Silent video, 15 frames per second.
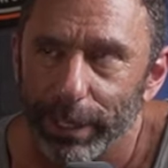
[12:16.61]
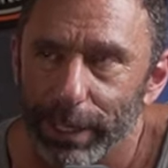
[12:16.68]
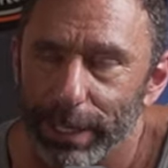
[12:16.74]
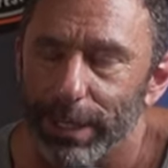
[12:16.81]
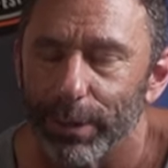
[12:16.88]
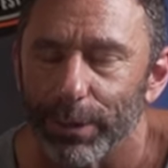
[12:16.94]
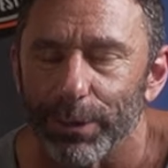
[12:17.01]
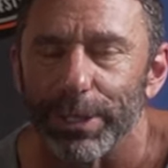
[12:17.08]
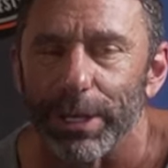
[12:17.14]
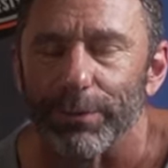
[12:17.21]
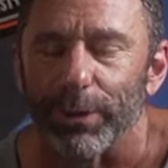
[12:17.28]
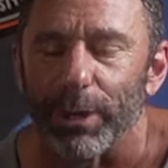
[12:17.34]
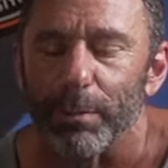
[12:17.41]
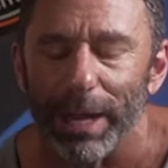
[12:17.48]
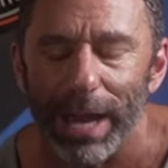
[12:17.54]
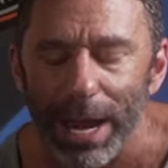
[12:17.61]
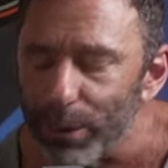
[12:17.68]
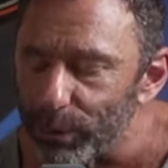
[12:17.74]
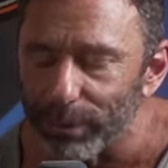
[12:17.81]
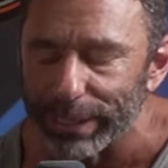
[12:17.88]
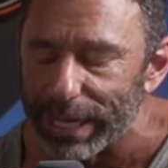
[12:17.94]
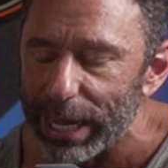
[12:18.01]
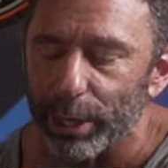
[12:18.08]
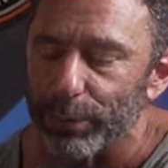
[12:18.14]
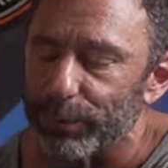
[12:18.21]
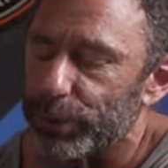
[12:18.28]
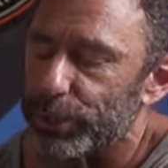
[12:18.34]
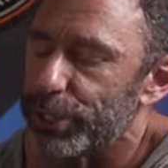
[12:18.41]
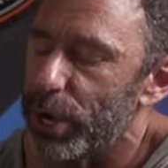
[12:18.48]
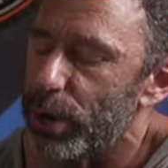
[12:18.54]
It's a little different, but I don't care
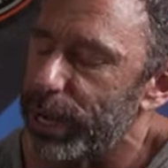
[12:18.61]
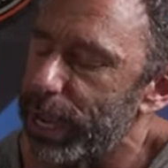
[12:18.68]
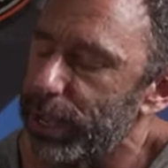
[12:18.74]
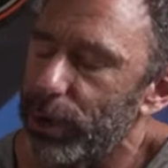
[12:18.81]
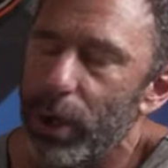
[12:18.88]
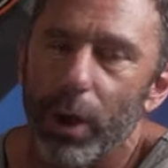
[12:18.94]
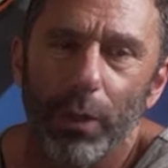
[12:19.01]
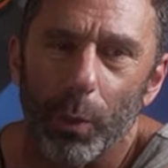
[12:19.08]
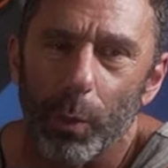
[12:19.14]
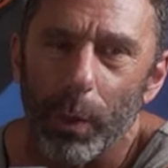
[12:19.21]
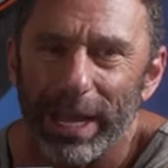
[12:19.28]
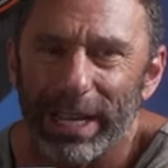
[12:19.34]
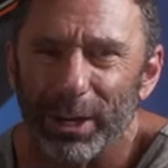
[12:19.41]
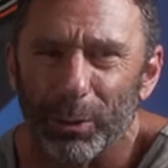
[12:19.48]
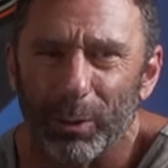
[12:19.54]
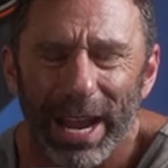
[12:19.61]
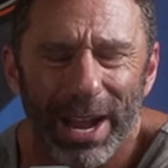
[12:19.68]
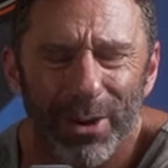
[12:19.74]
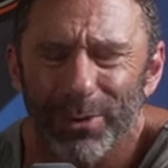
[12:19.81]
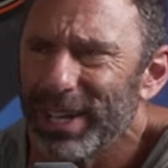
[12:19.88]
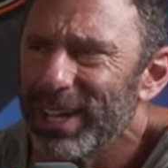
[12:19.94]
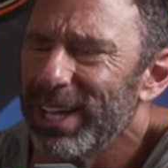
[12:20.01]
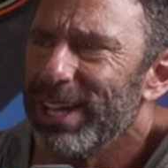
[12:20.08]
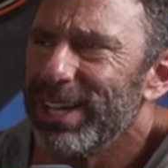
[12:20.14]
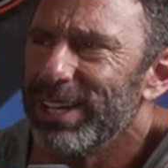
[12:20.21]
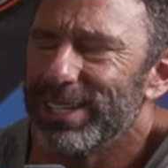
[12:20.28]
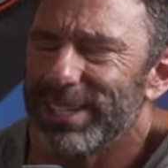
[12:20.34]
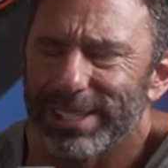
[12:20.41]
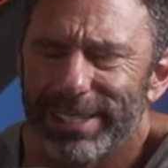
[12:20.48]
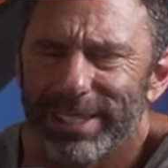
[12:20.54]
for show day at all, all the waiting around.
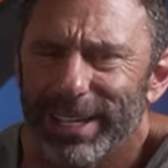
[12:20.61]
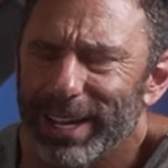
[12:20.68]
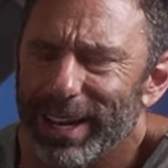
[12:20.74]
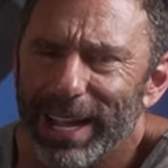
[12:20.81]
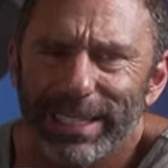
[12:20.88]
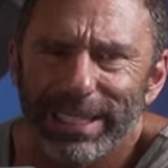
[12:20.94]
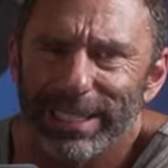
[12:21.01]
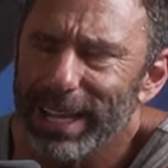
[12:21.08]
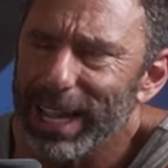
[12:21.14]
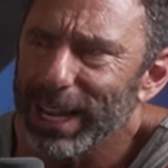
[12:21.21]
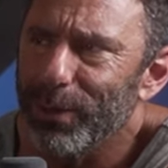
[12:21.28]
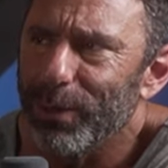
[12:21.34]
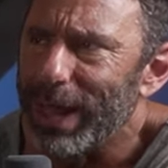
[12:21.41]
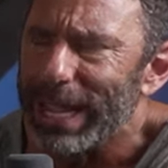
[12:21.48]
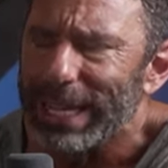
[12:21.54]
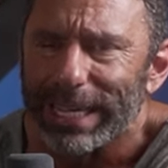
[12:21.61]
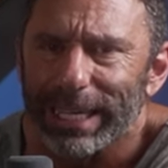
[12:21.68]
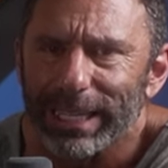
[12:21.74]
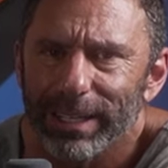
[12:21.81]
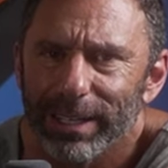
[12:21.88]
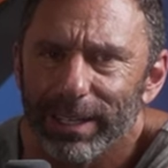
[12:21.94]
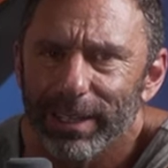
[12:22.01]
Just, you know, I just, I don't like it.